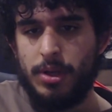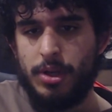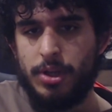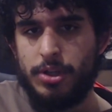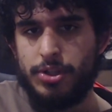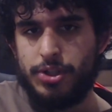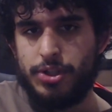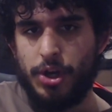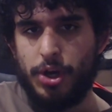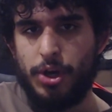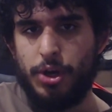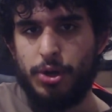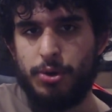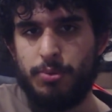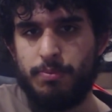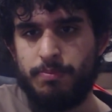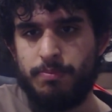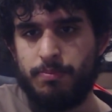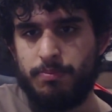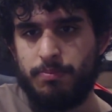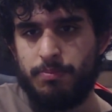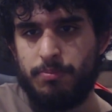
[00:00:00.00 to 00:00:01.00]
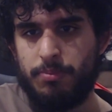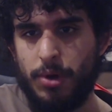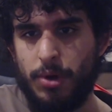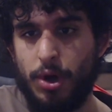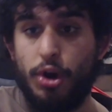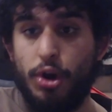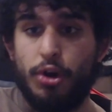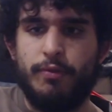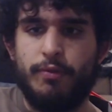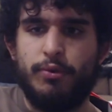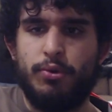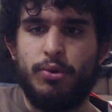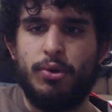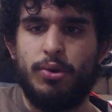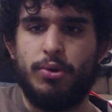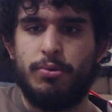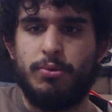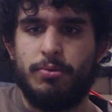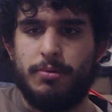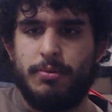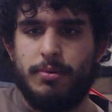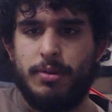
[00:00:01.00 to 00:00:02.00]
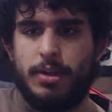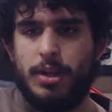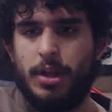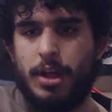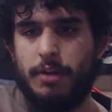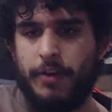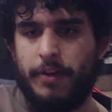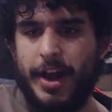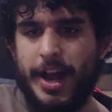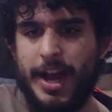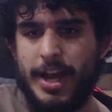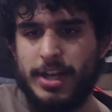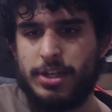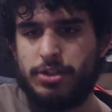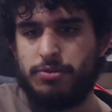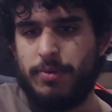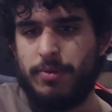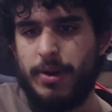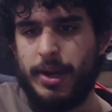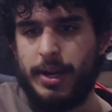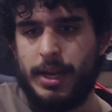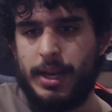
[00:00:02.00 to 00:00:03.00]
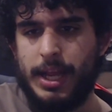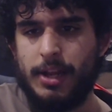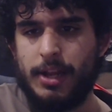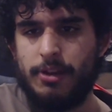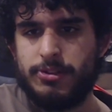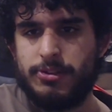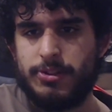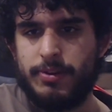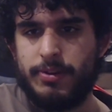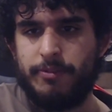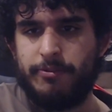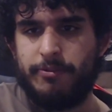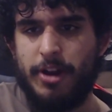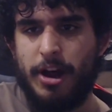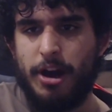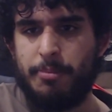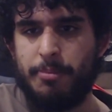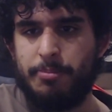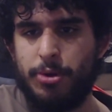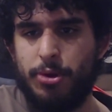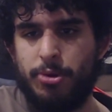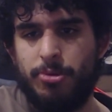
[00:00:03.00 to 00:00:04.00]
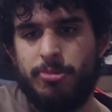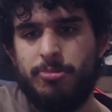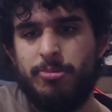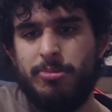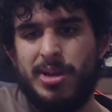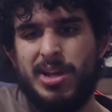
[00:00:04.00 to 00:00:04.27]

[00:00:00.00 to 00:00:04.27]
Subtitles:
So overall, if I had to rate Killers of the Flower Moon,